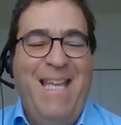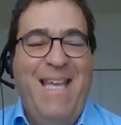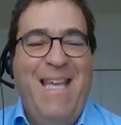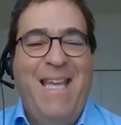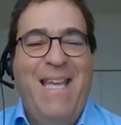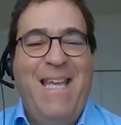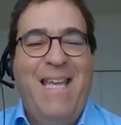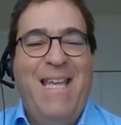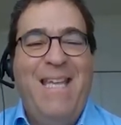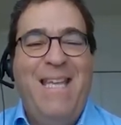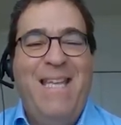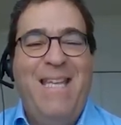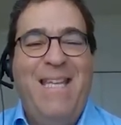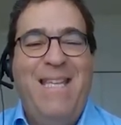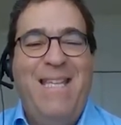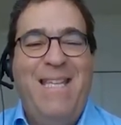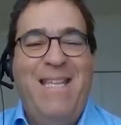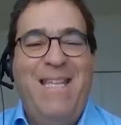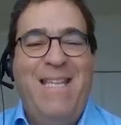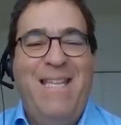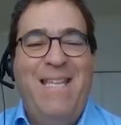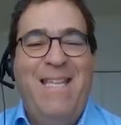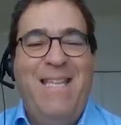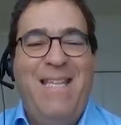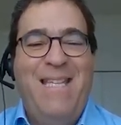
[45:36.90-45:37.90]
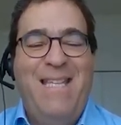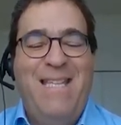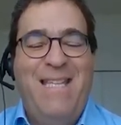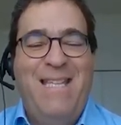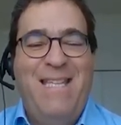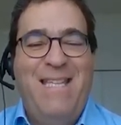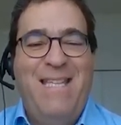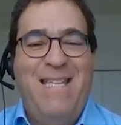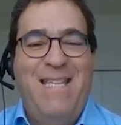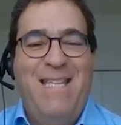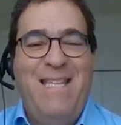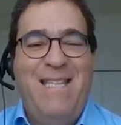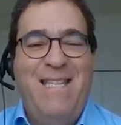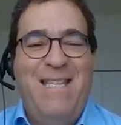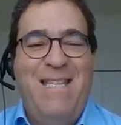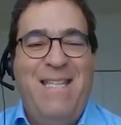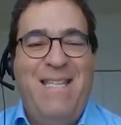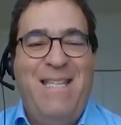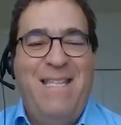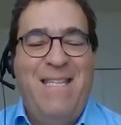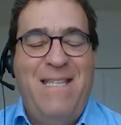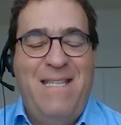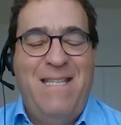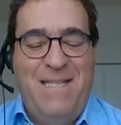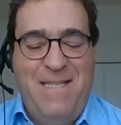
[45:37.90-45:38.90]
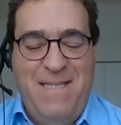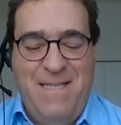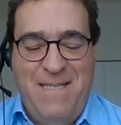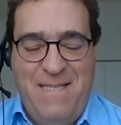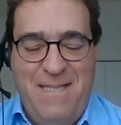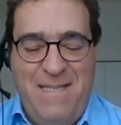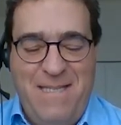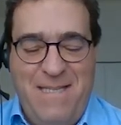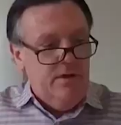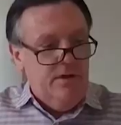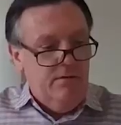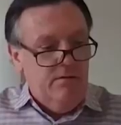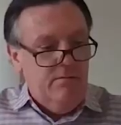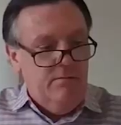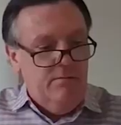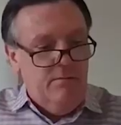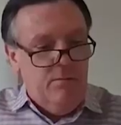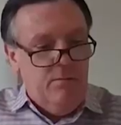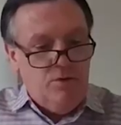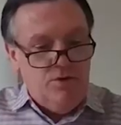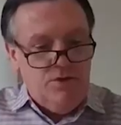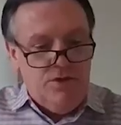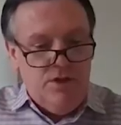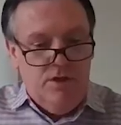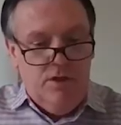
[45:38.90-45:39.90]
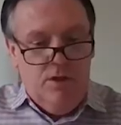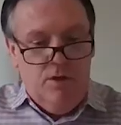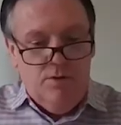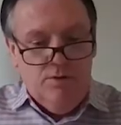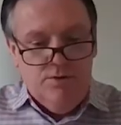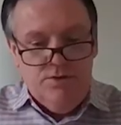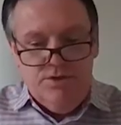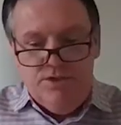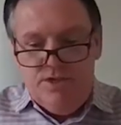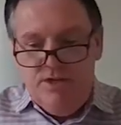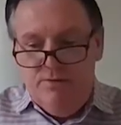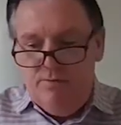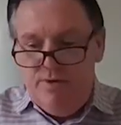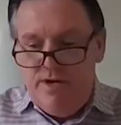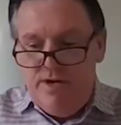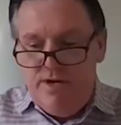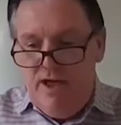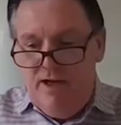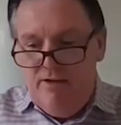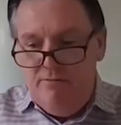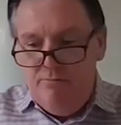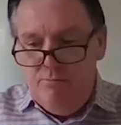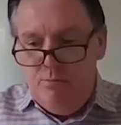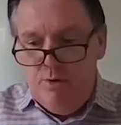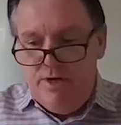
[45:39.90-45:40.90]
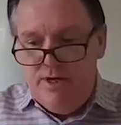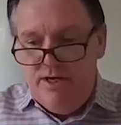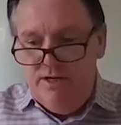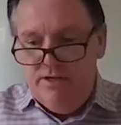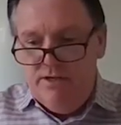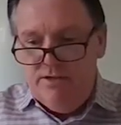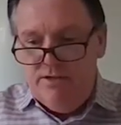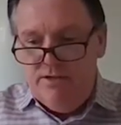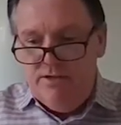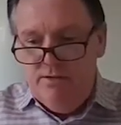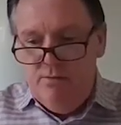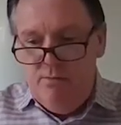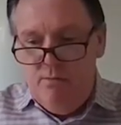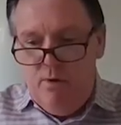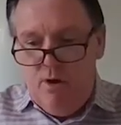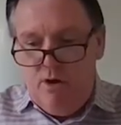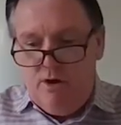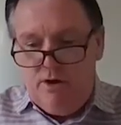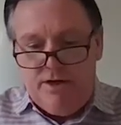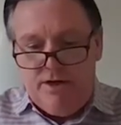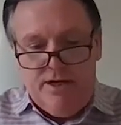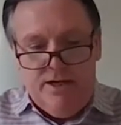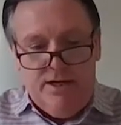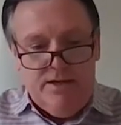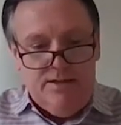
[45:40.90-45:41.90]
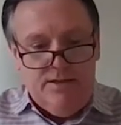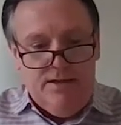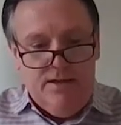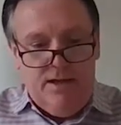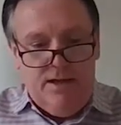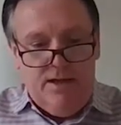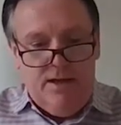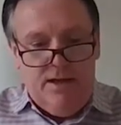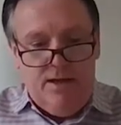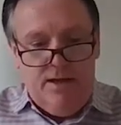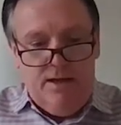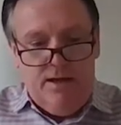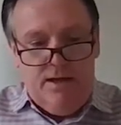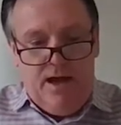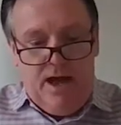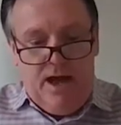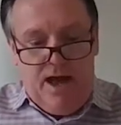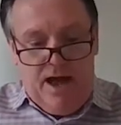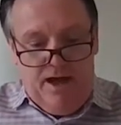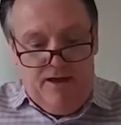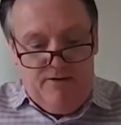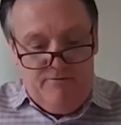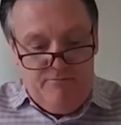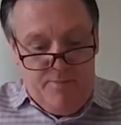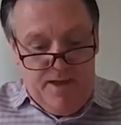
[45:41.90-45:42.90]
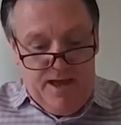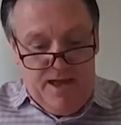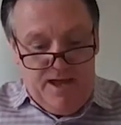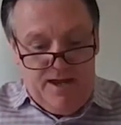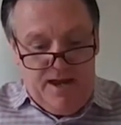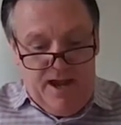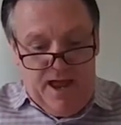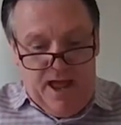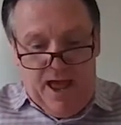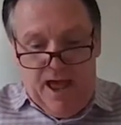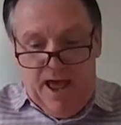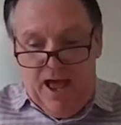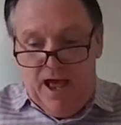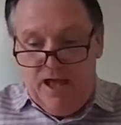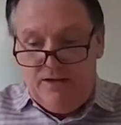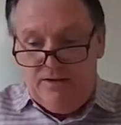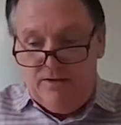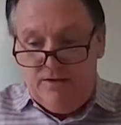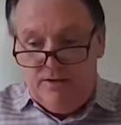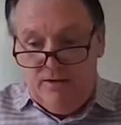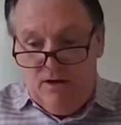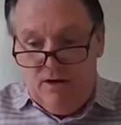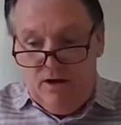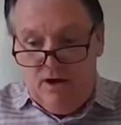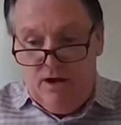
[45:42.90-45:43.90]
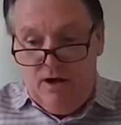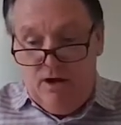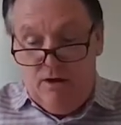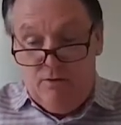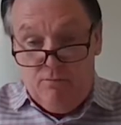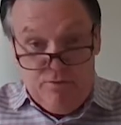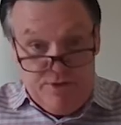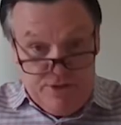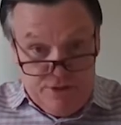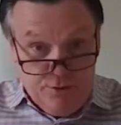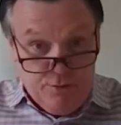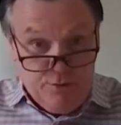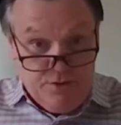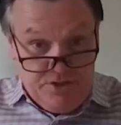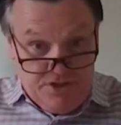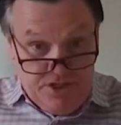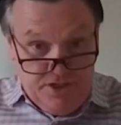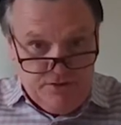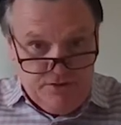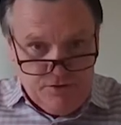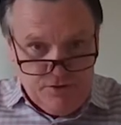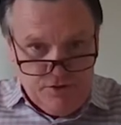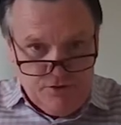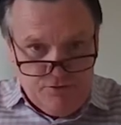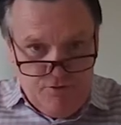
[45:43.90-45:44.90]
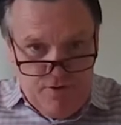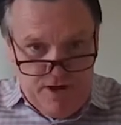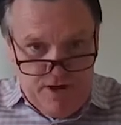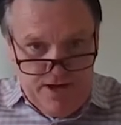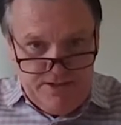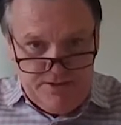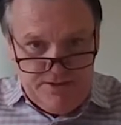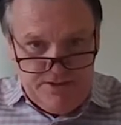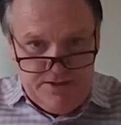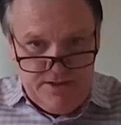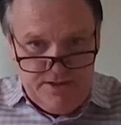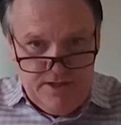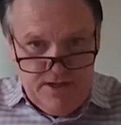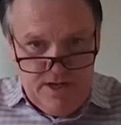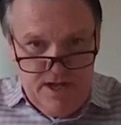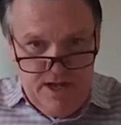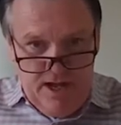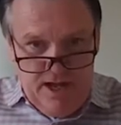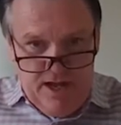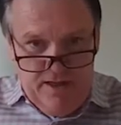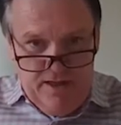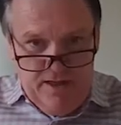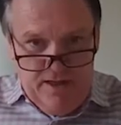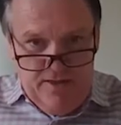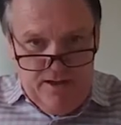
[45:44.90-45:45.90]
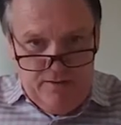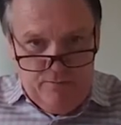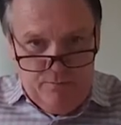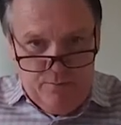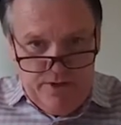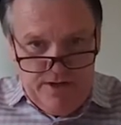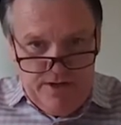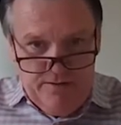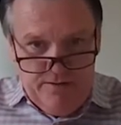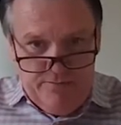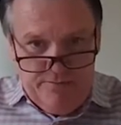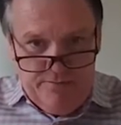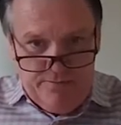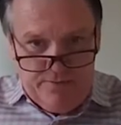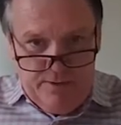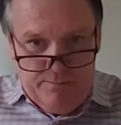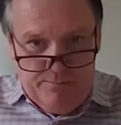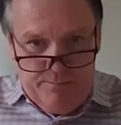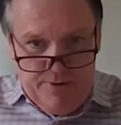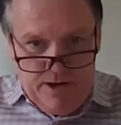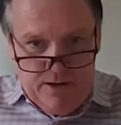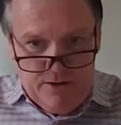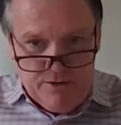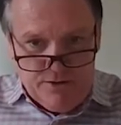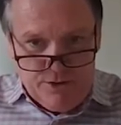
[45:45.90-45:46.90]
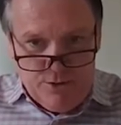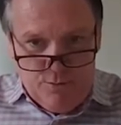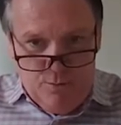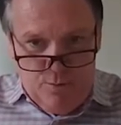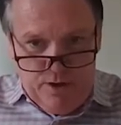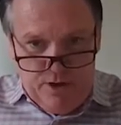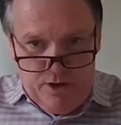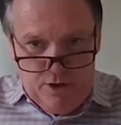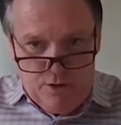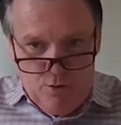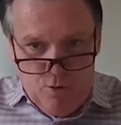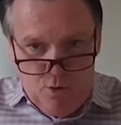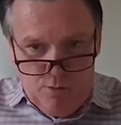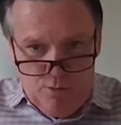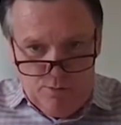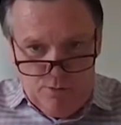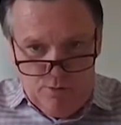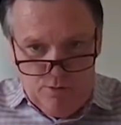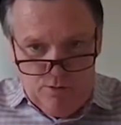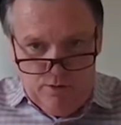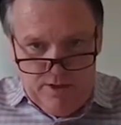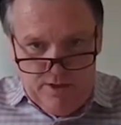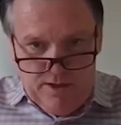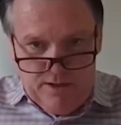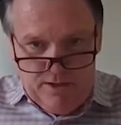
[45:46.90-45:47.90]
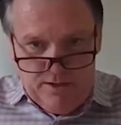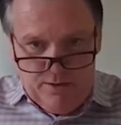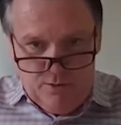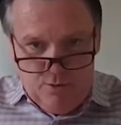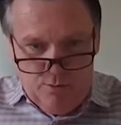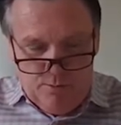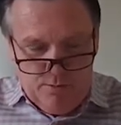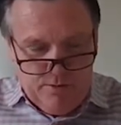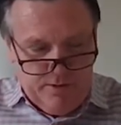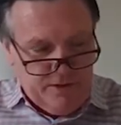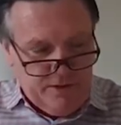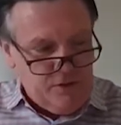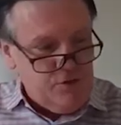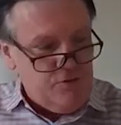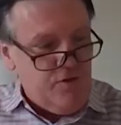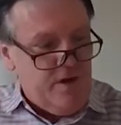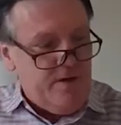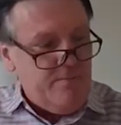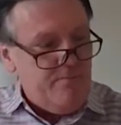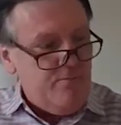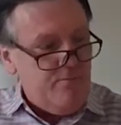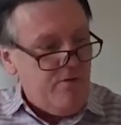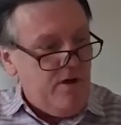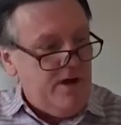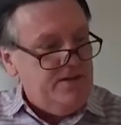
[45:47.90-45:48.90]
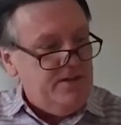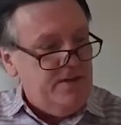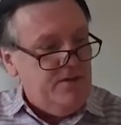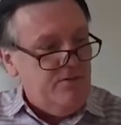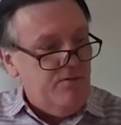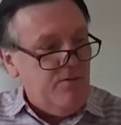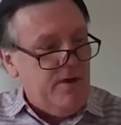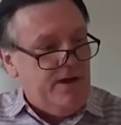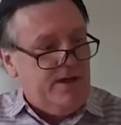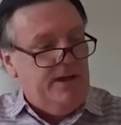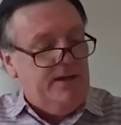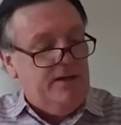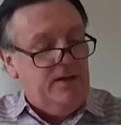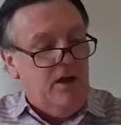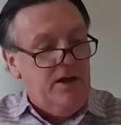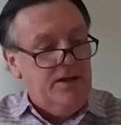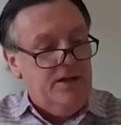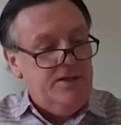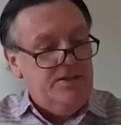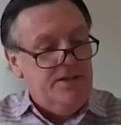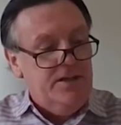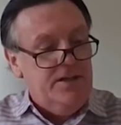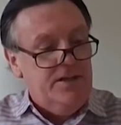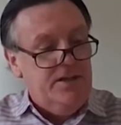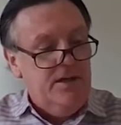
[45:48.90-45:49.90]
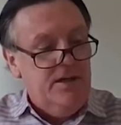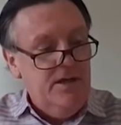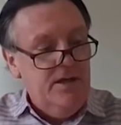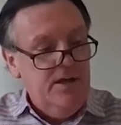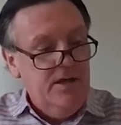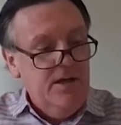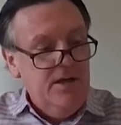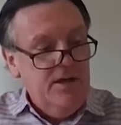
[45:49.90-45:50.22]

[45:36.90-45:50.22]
So, in terms of many of most of the loans that we have put into the market have been at reduced interest rates that we've compared to what our normal interest rate pricing, recognizing